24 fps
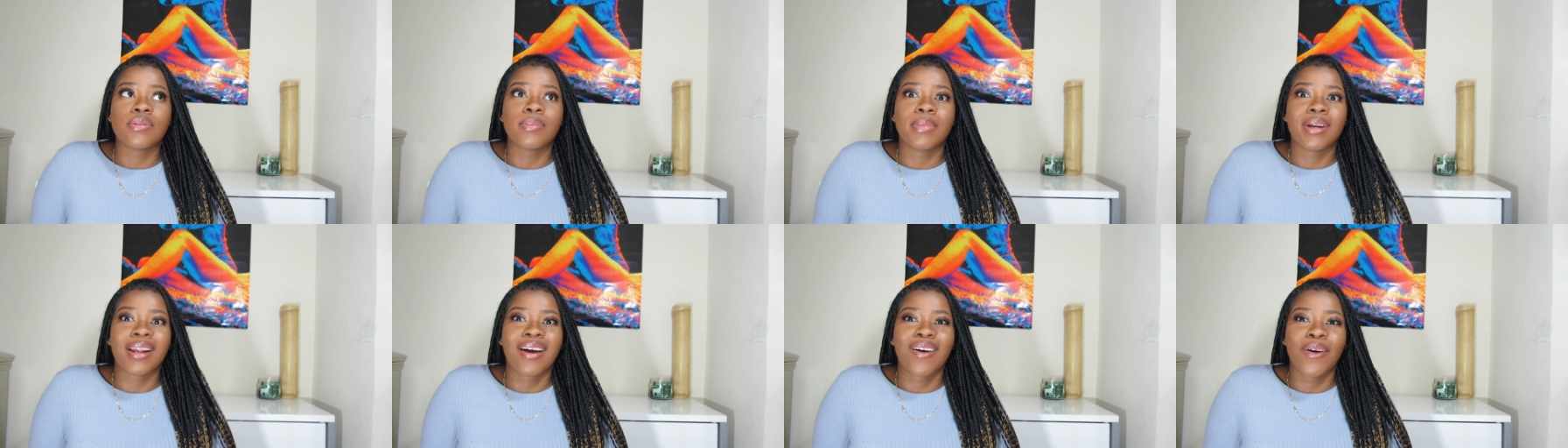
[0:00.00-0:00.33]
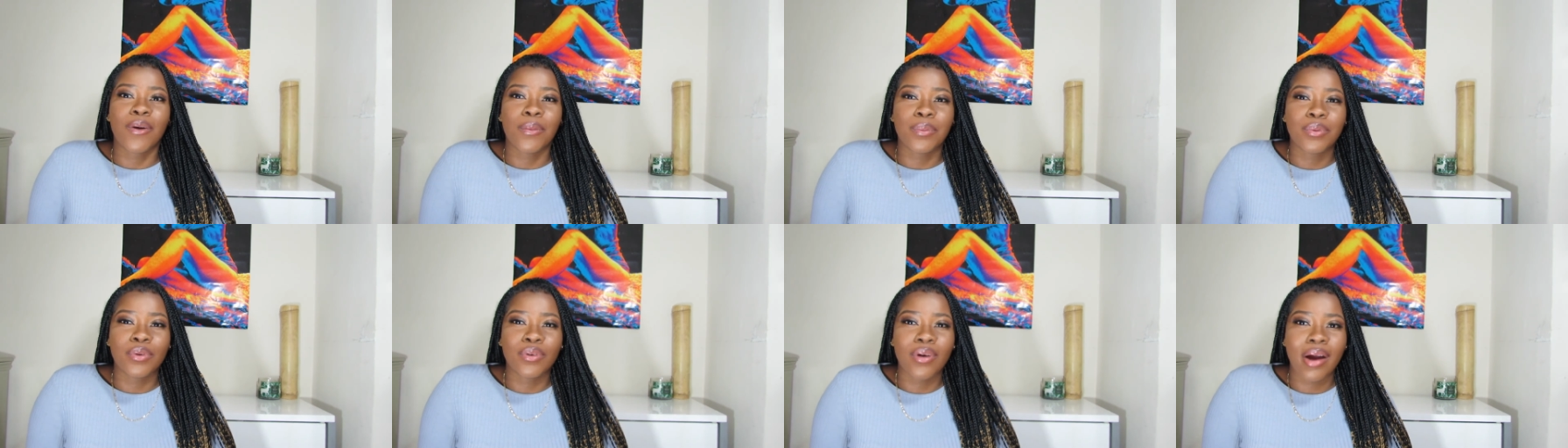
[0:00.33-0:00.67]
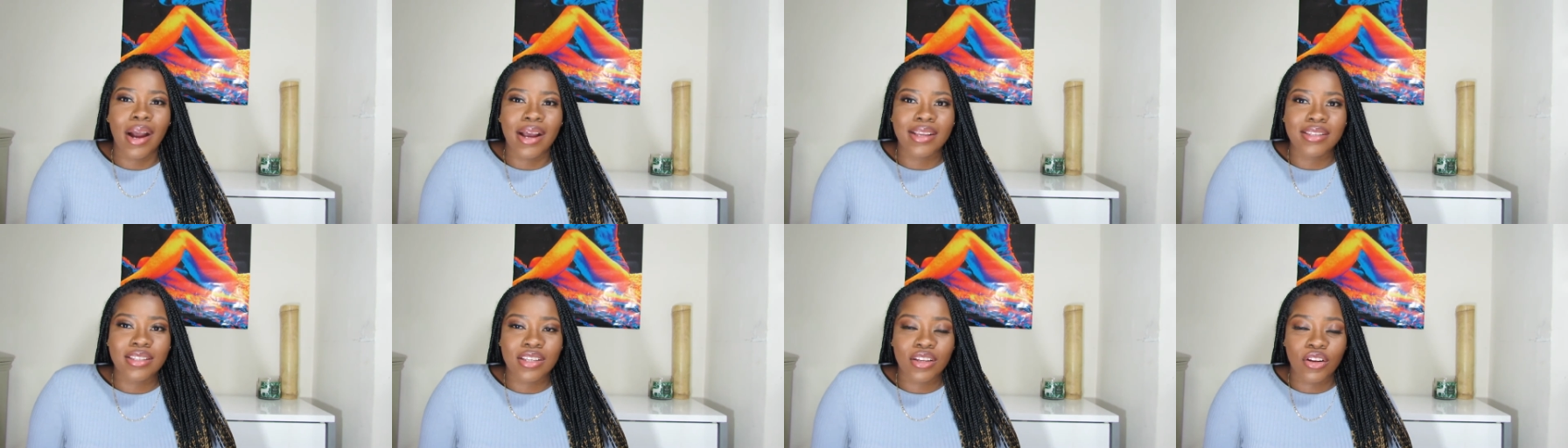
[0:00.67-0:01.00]
But I hope you
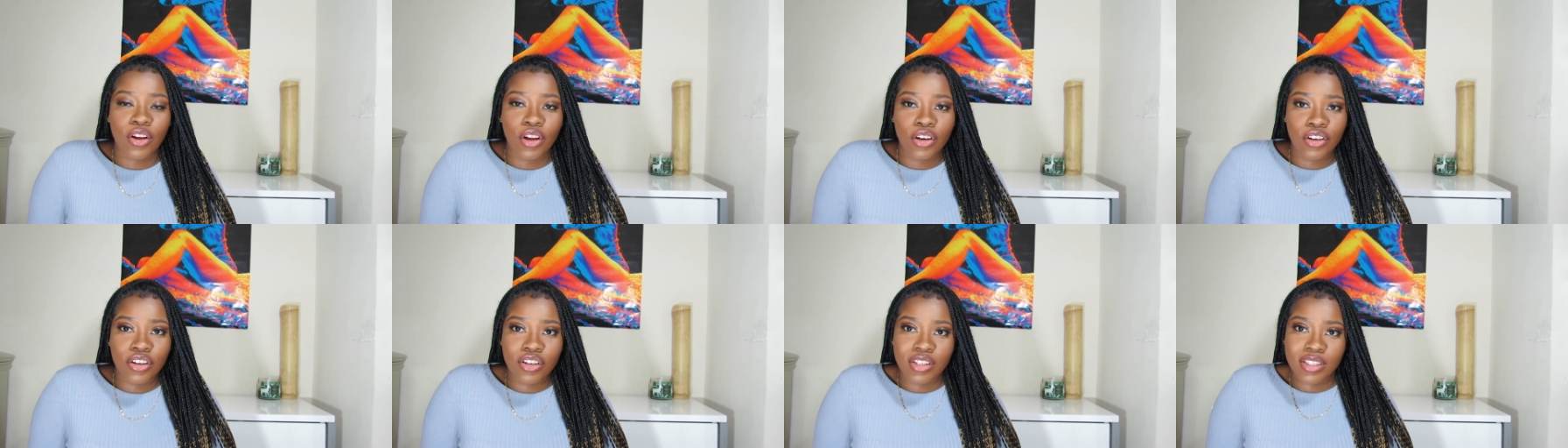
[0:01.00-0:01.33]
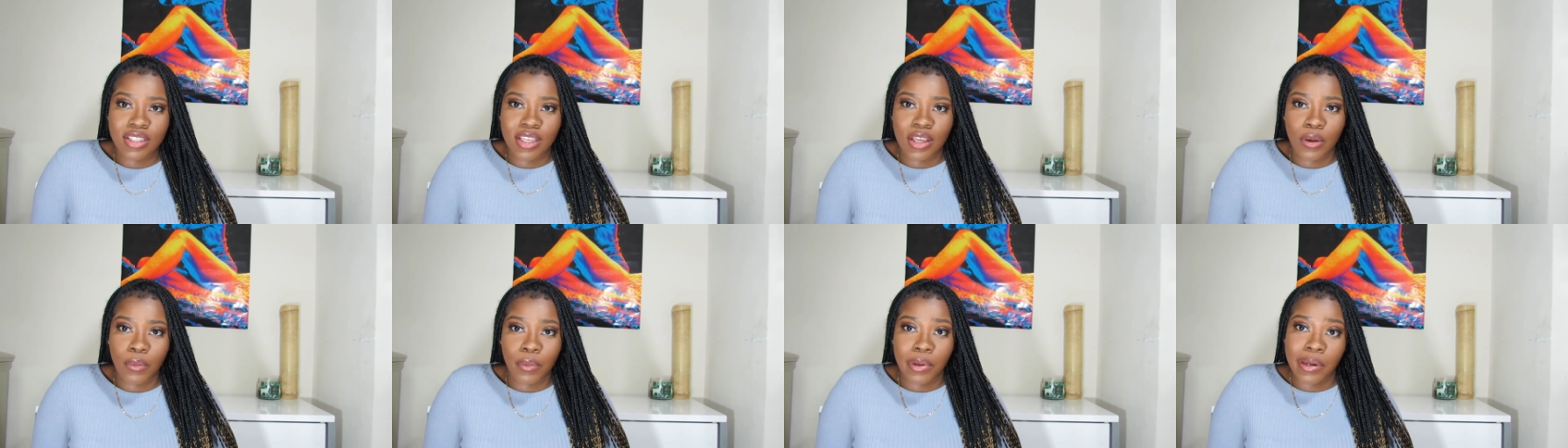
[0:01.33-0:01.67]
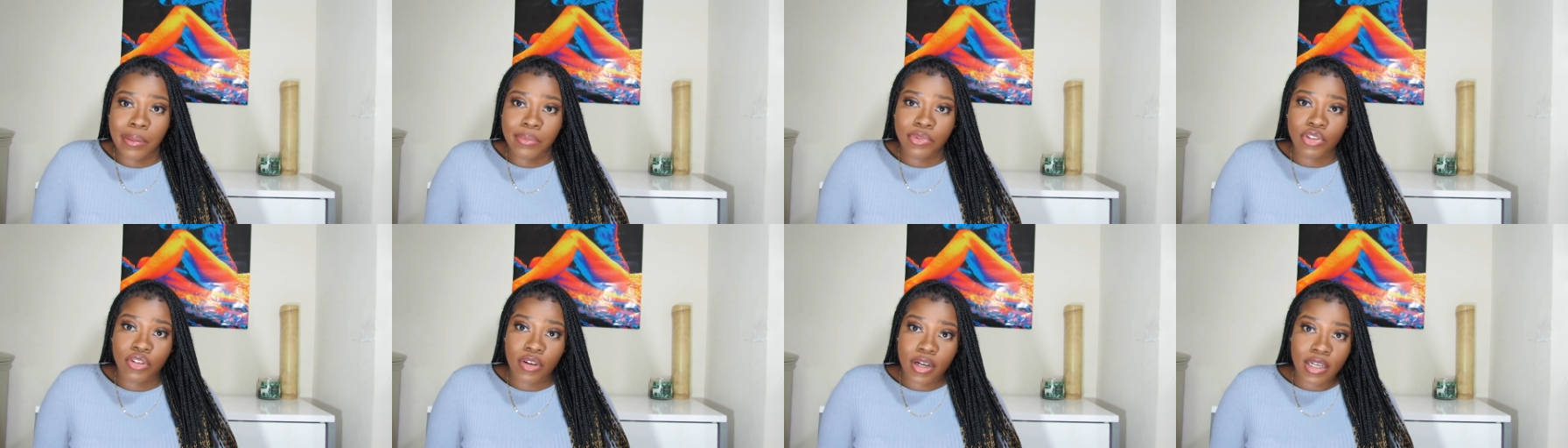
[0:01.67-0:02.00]
guys can understand what
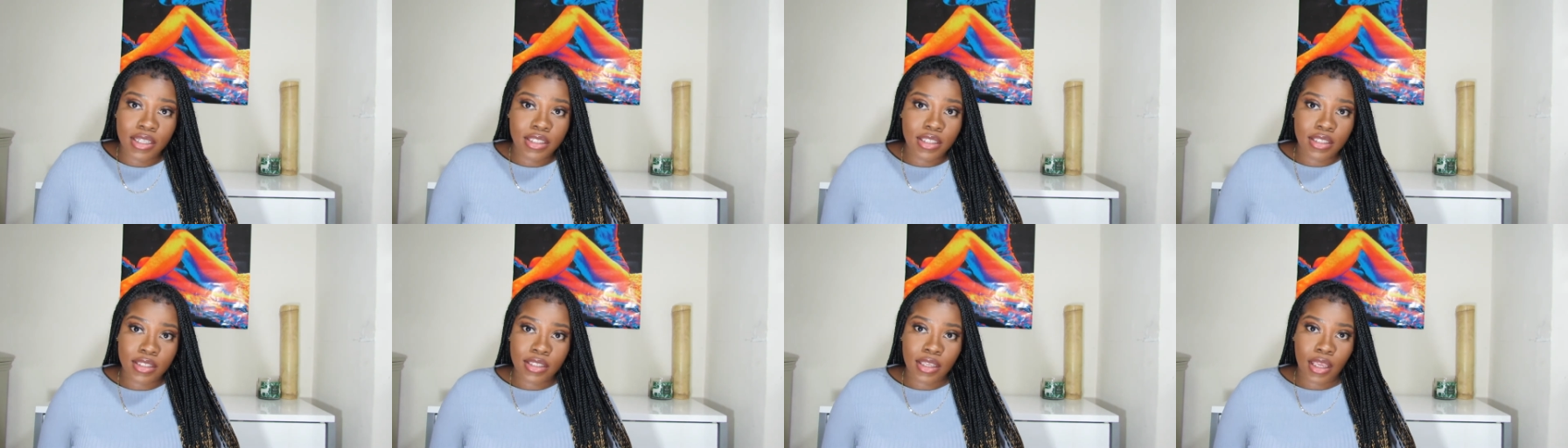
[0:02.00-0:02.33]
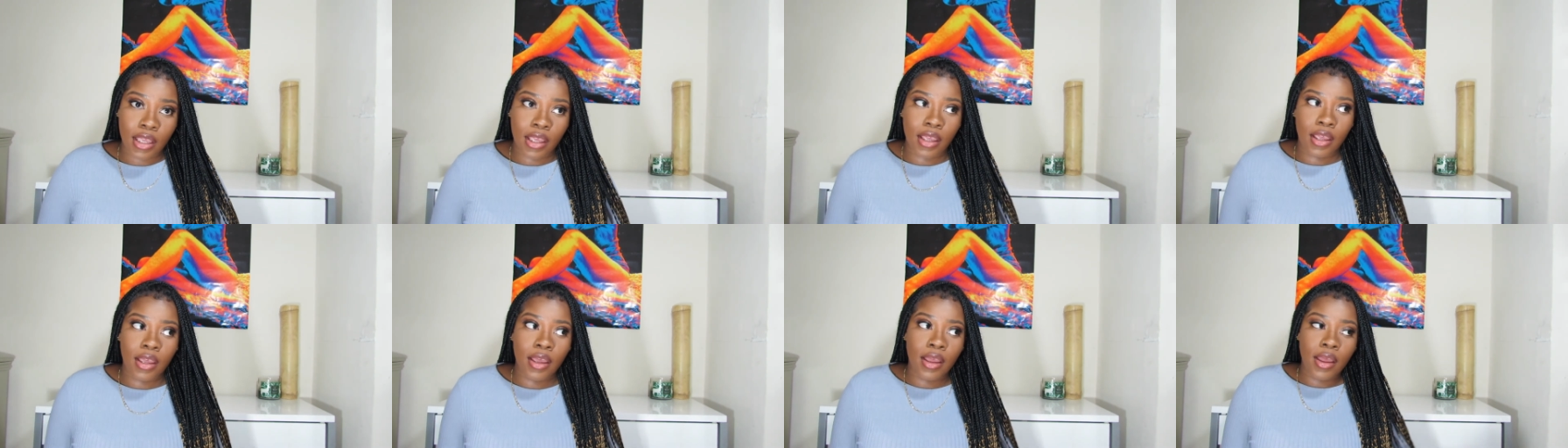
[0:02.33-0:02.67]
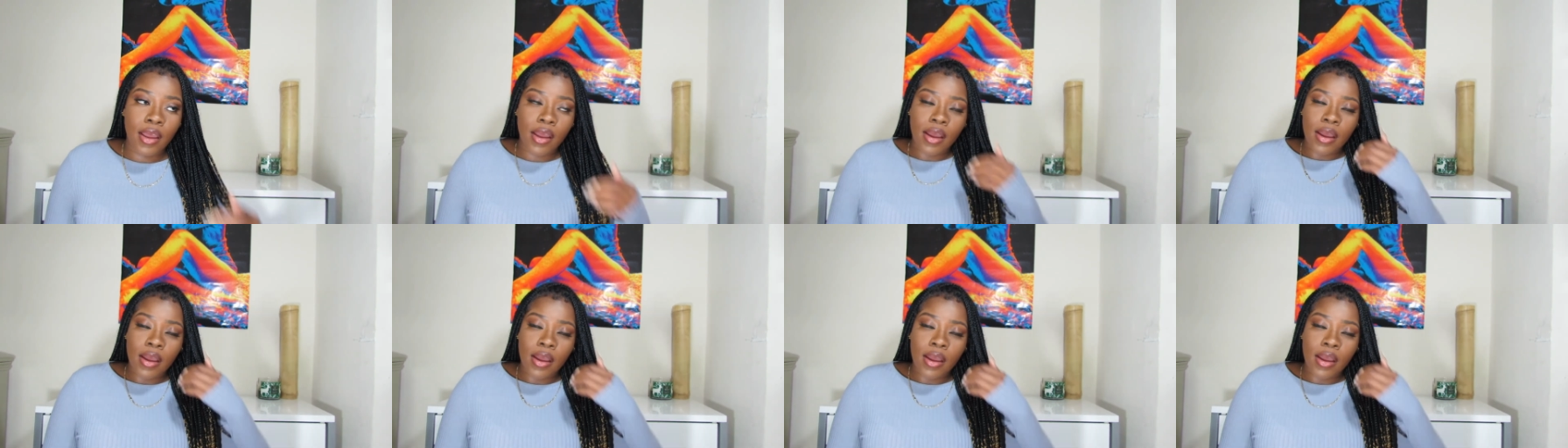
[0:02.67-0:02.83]
I'm trying to say.